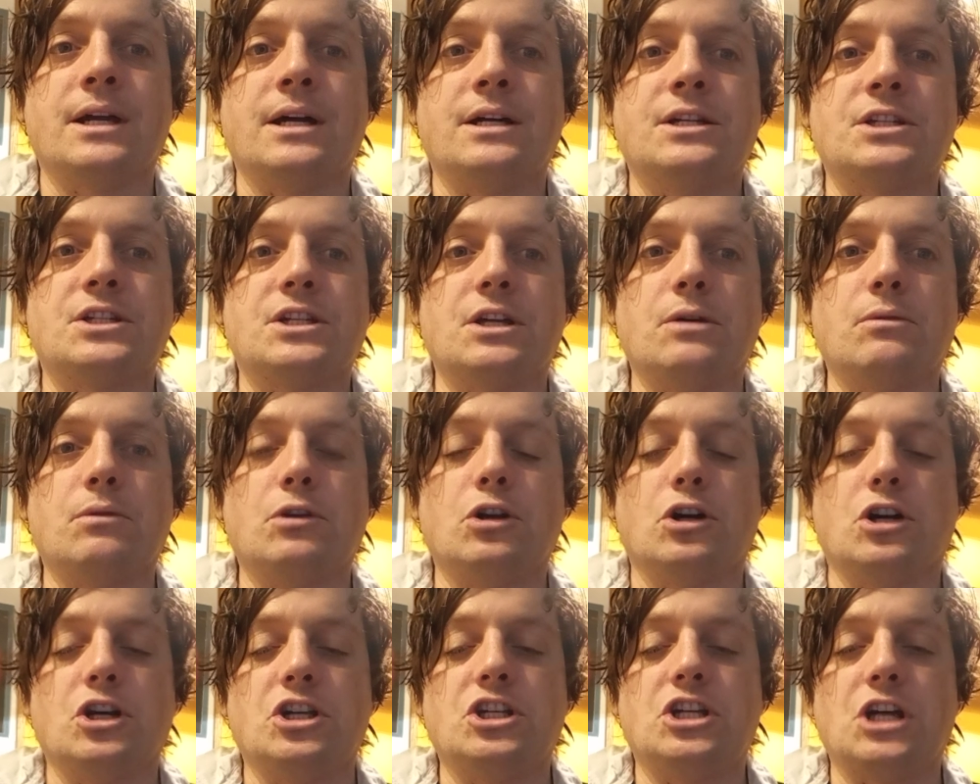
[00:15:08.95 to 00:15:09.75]
So
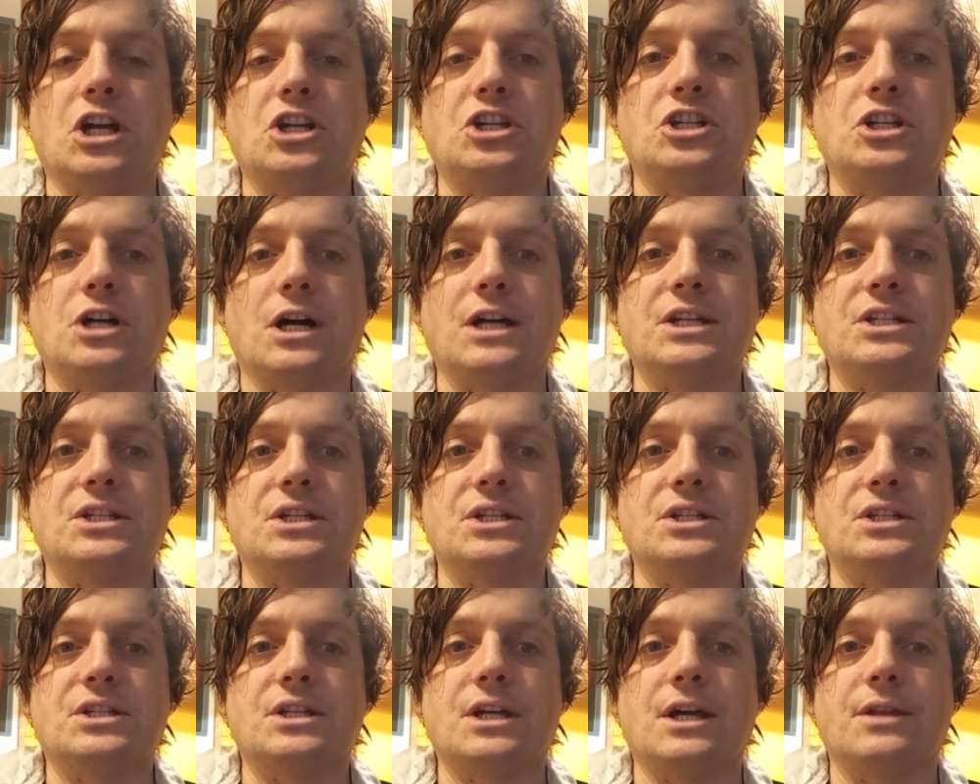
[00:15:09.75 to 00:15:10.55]
look at Judge
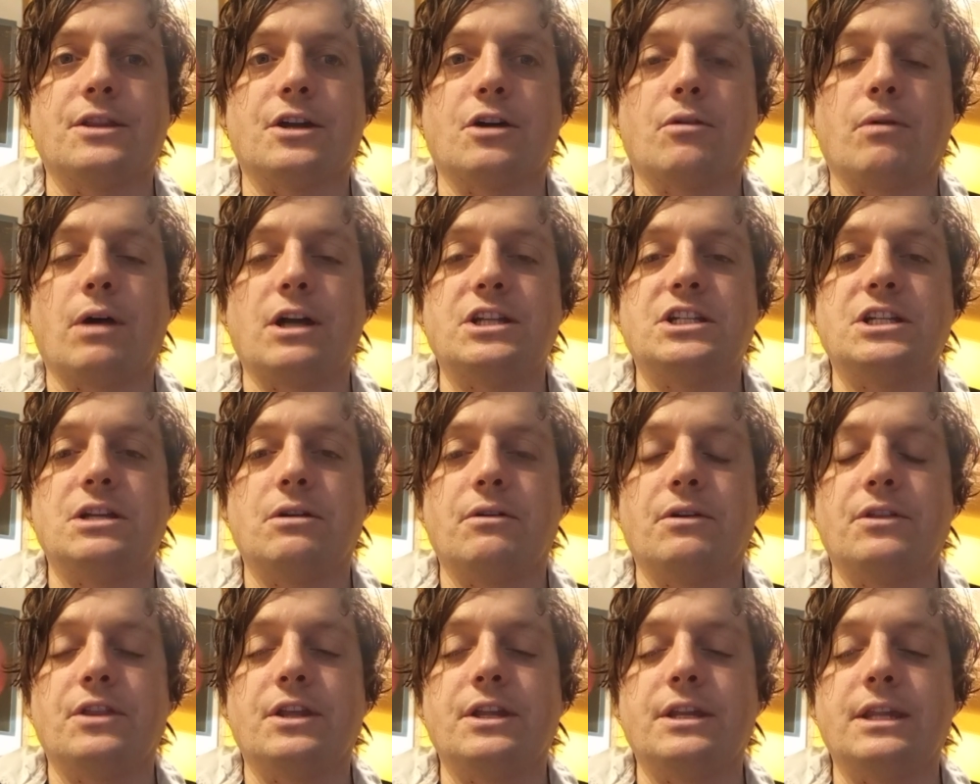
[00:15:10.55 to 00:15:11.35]
Dyson's the
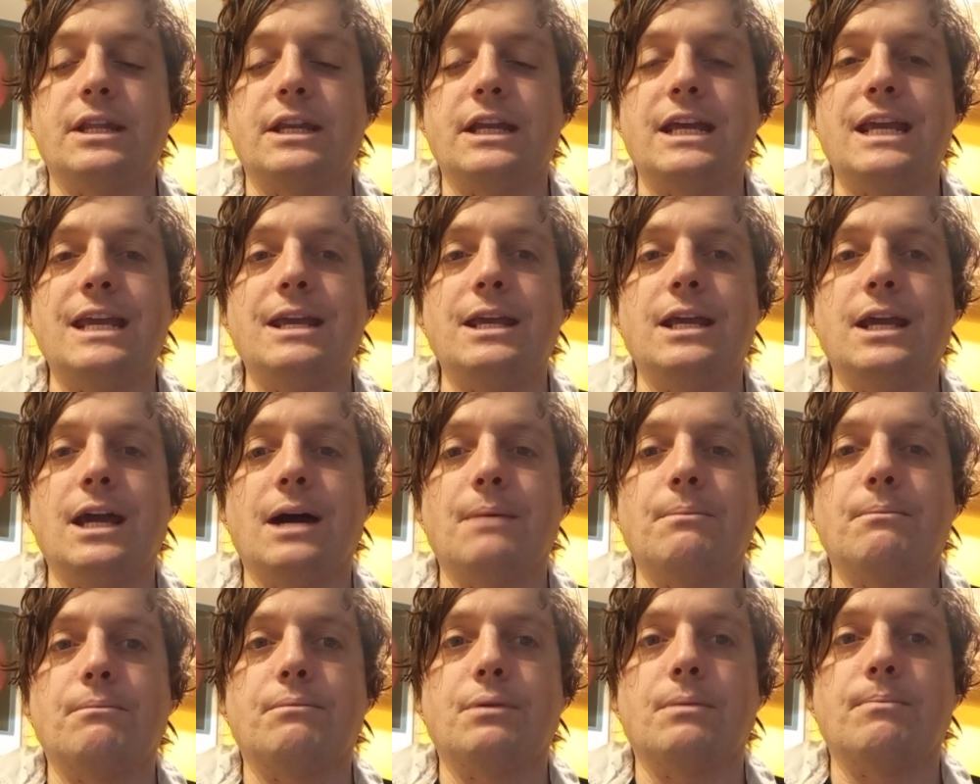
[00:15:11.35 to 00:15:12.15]
criteria that he
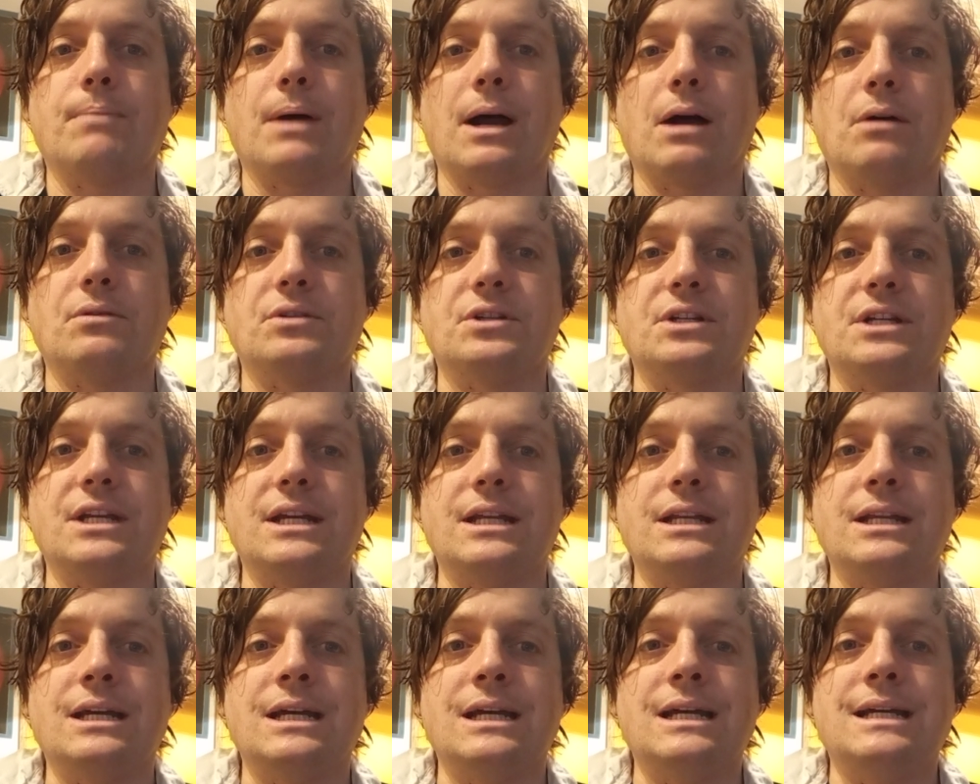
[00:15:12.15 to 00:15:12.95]
propounded
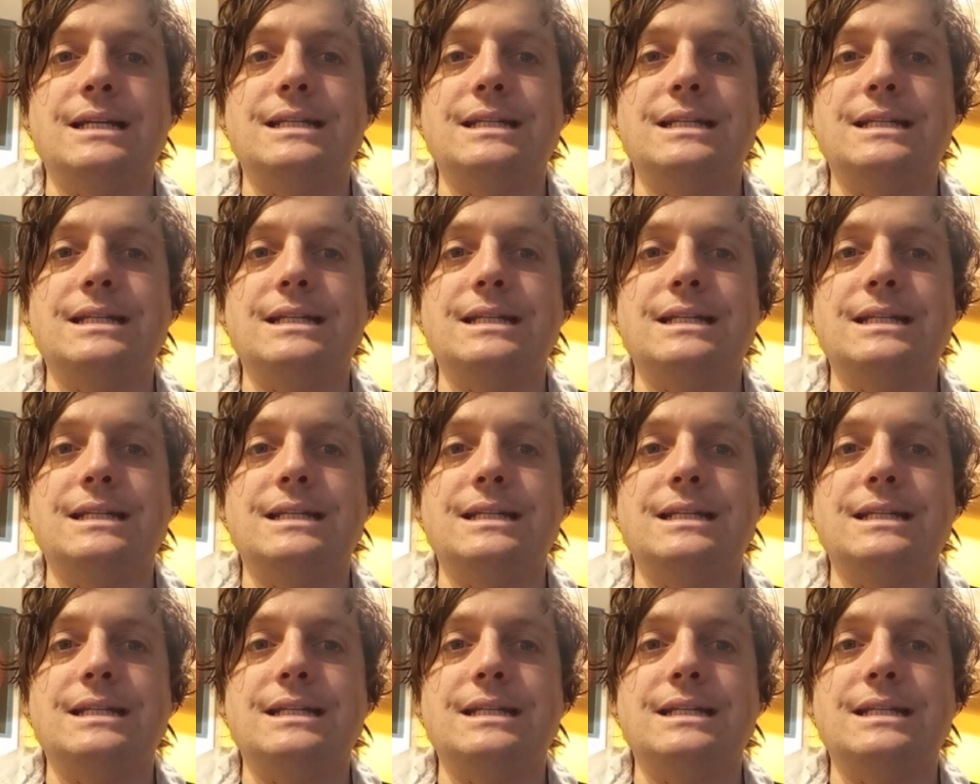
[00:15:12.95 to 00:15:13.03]
in